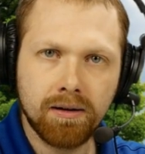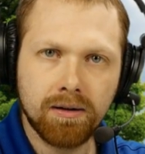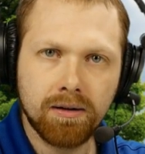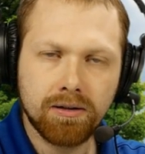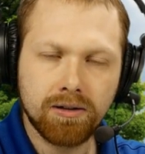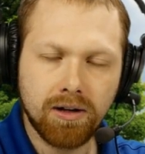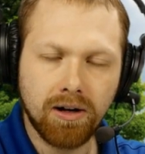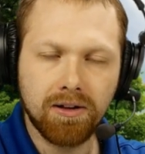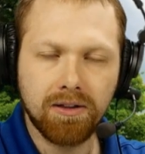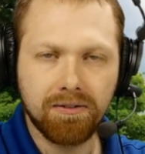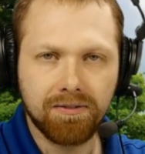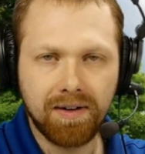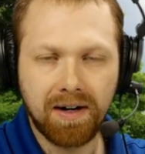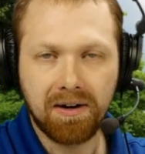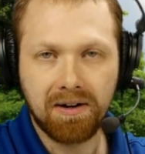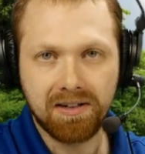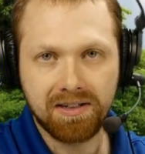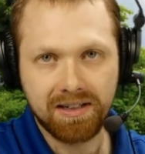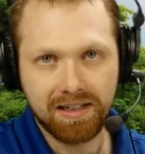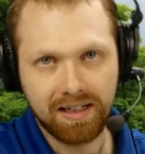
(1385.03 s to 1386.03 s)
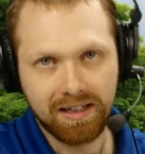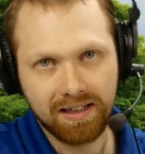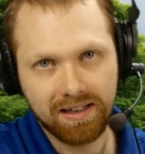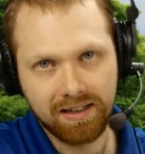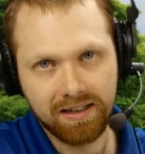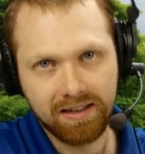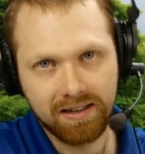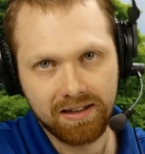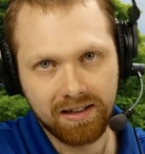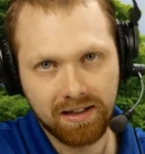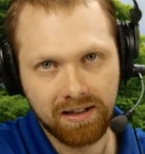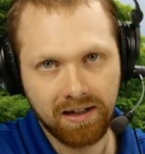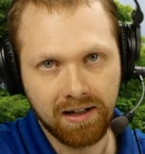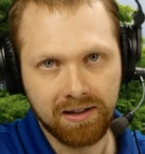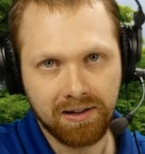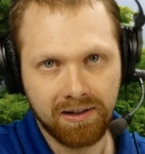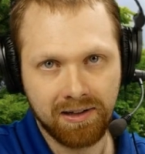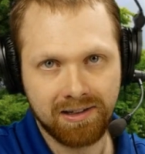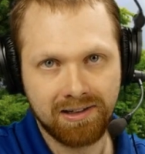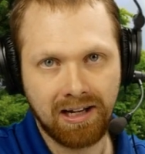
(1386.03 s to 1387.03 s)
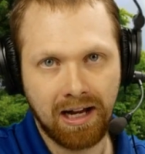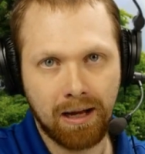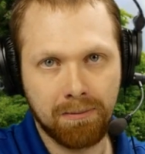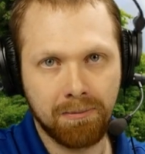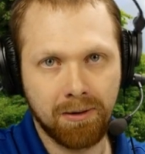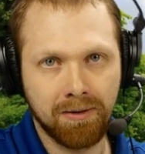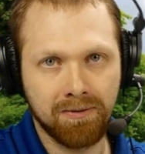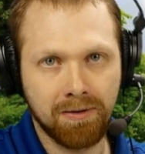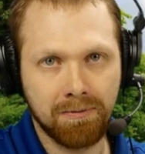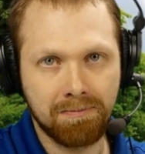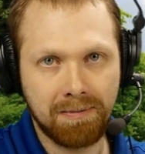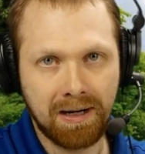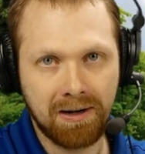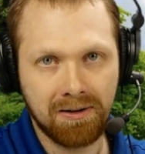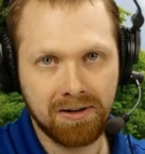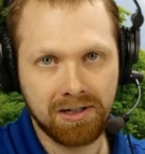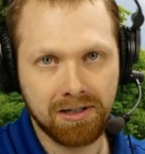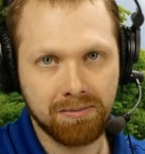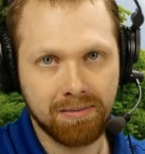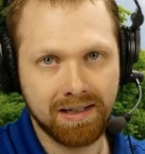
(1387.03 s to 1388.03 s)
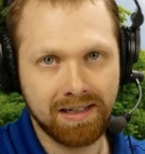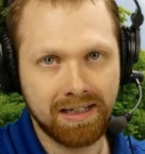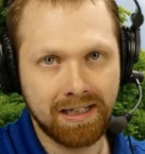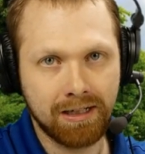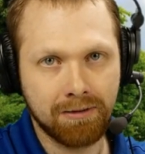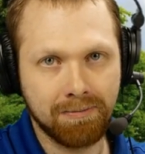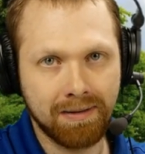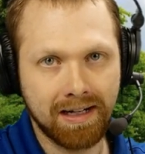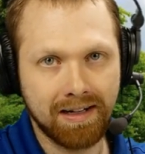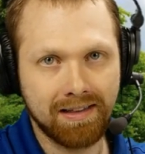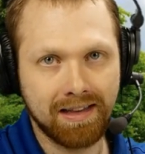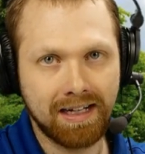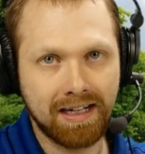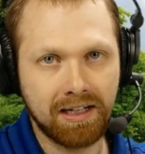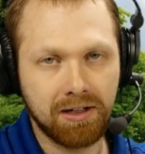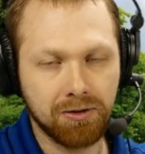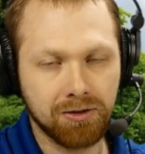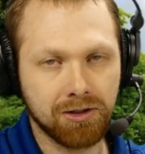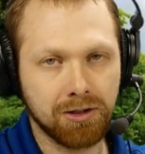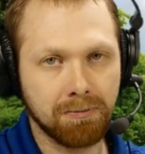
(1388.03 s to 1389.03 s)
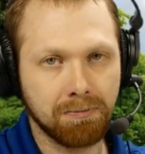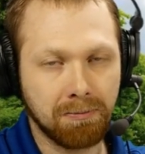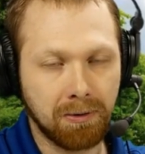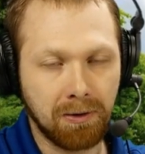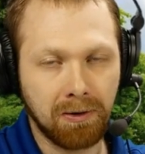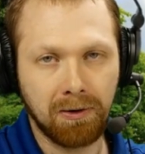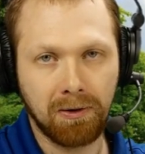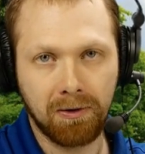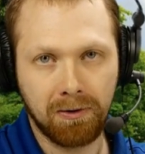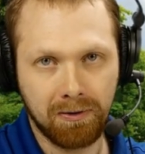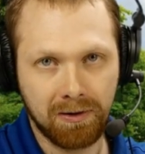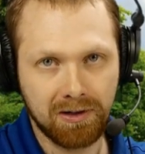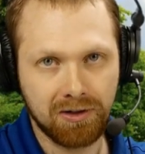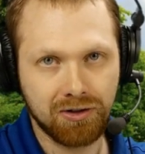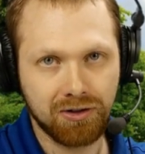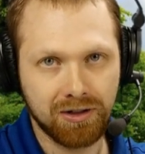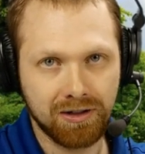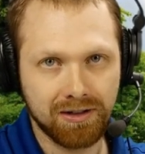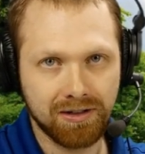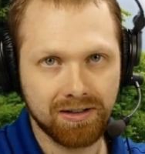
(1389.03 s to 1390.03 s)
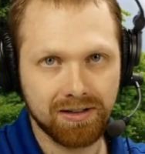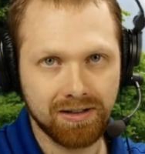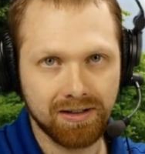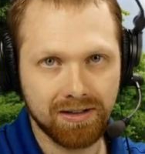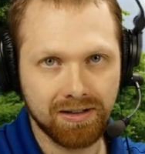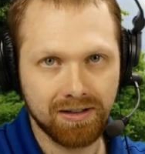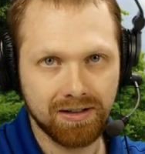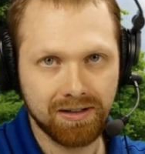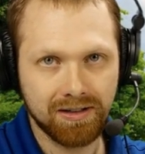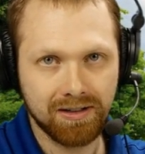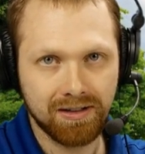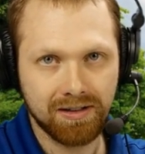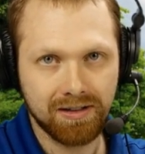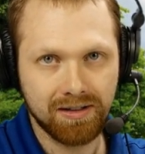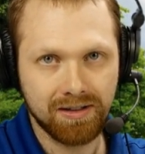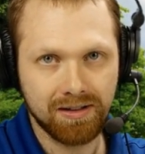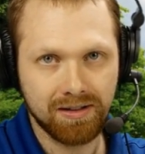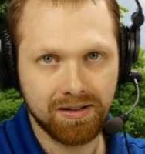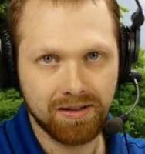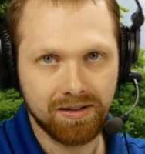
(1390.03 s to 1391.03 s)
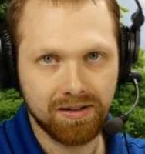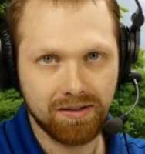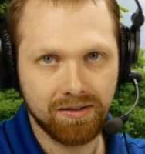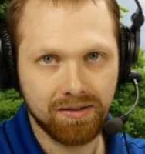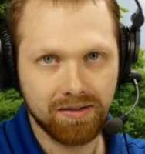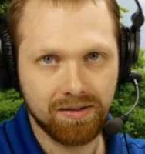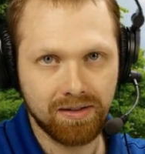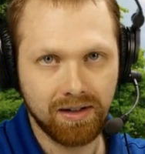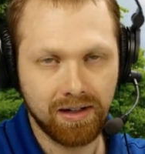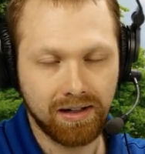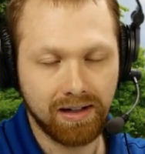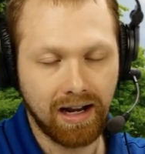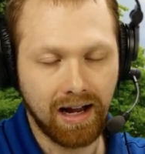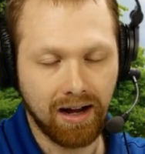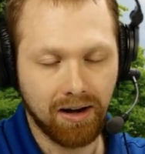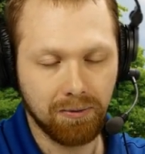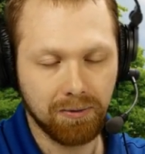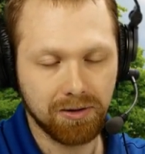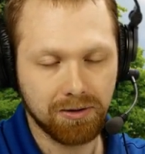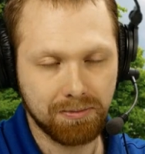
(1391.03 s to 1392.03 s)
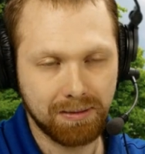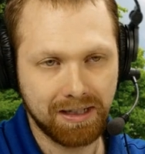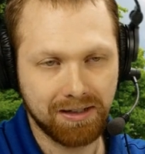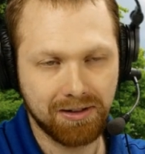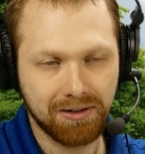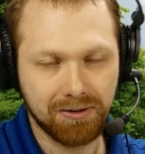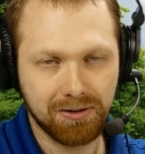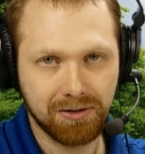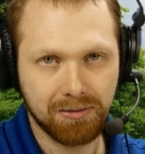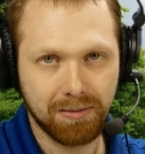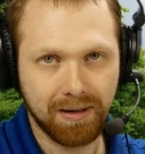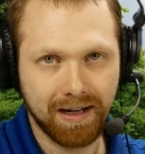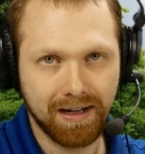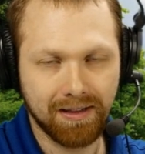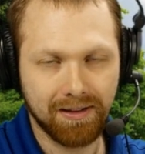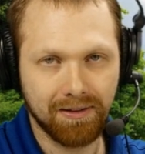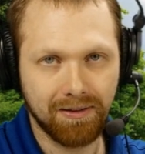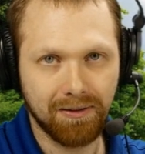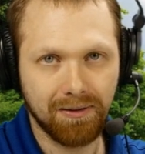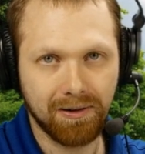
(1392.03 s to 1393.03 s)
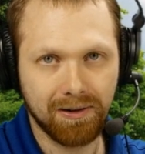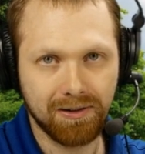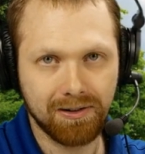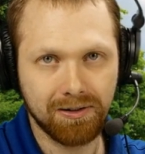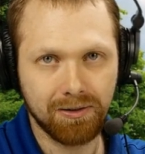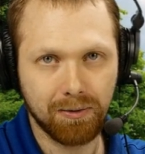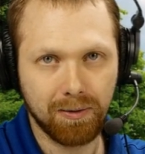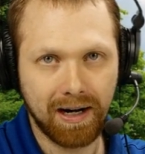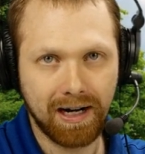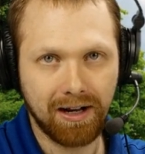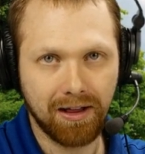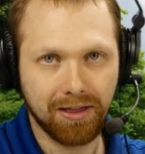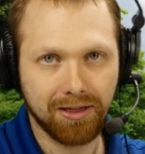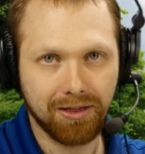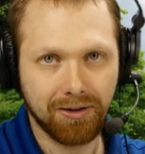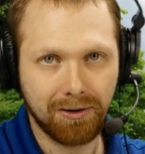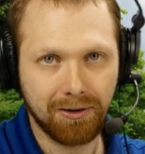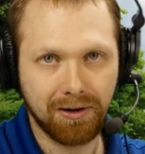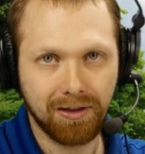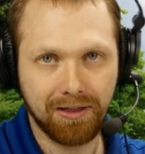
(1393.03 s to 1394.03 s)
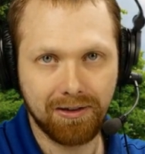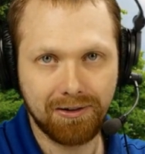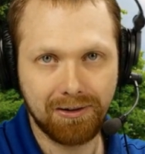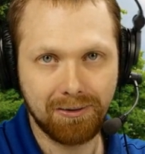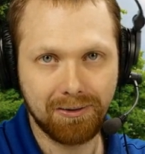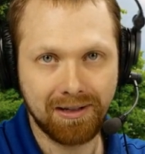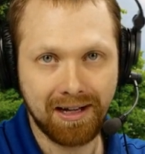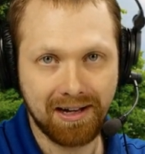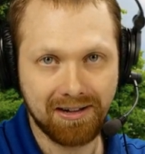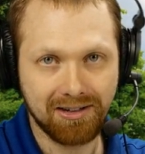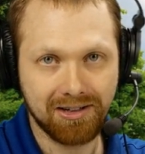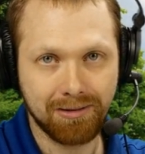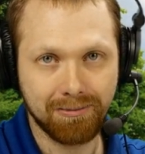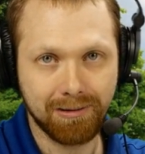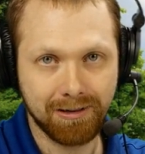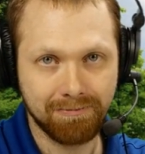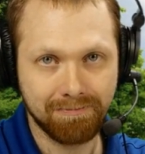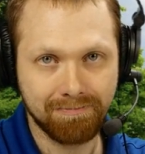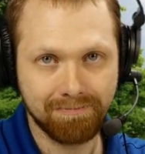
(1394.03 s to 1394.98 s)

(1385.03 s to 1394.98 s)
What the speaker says: Saul the Pharisee is another example of embarrassment. He admitted that he used to murder Christians, and now was being used by the Lord to write a third of the New Testament.